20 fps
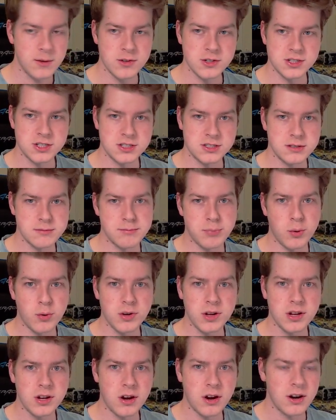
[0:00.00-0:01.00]
was just a bulk
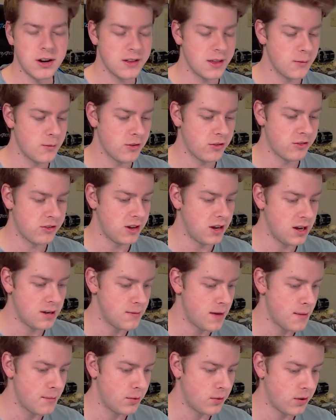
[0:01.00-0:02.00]
card that was sitting in
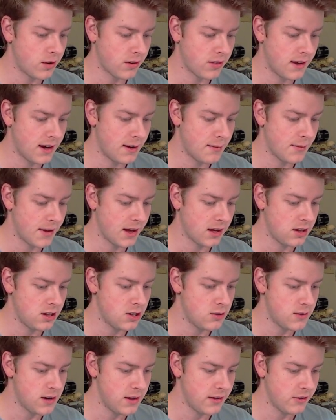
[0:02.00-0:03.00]
my bulk that I'm like, you
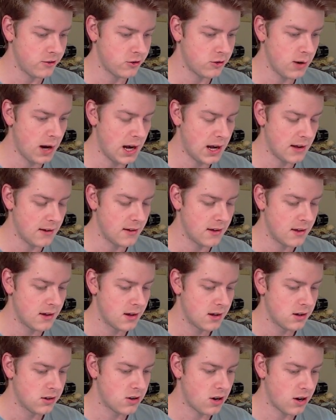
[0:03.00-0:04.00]
know what, let's grade it.
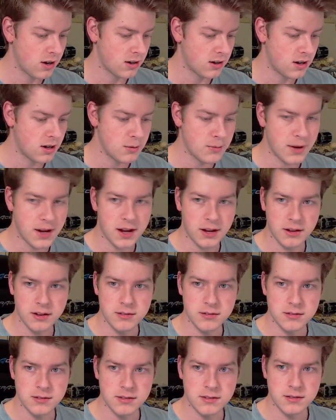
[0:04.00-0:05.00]
Dark Arbok.
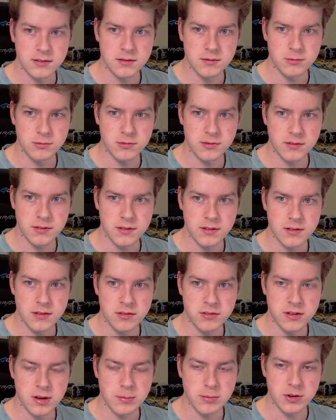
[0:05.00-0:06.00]

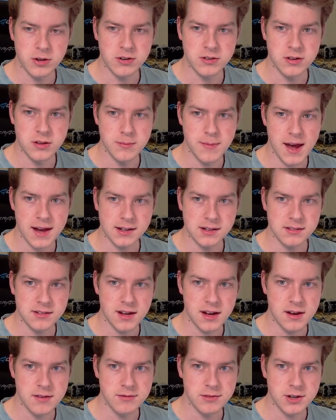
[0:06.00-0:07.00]
Similar to the
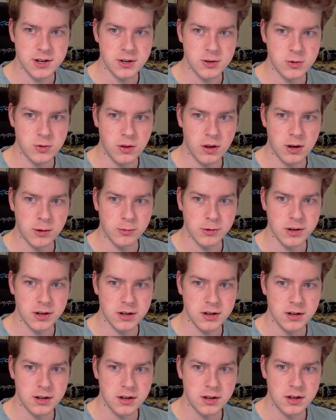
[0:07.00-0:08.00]
Magneton, very cool
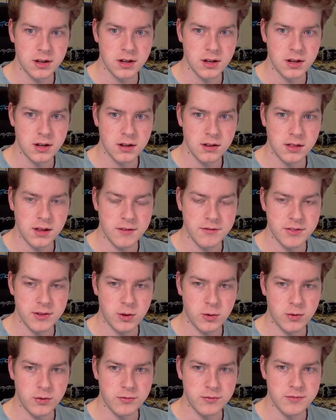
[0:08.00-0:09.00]
artwork. Love the
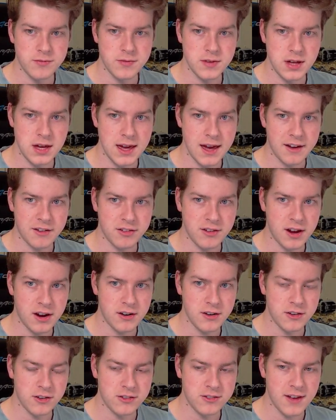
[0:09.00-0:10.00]
old EX
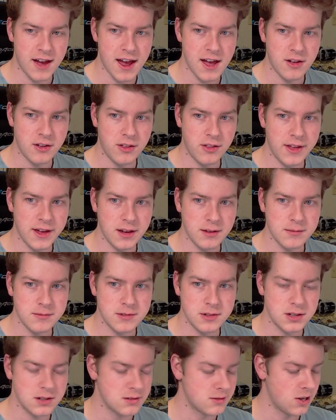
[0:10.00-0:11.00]
era style, like
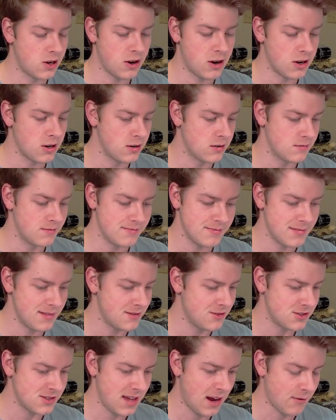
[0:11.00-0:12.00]
card,
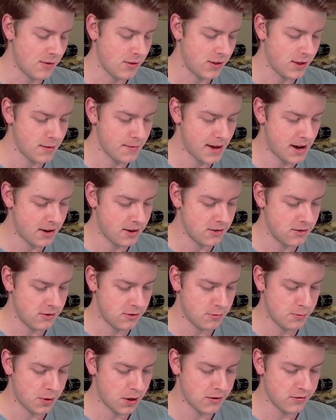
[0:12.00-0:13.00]
just everything about it,
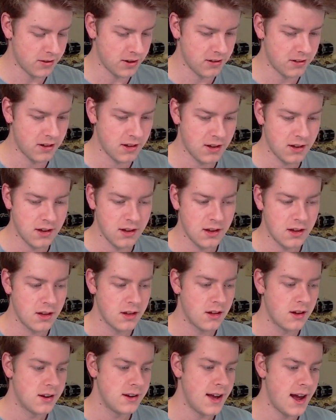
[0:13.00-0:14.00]
perfect.
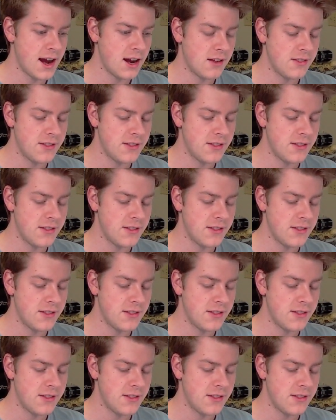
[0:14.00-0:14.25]
9 on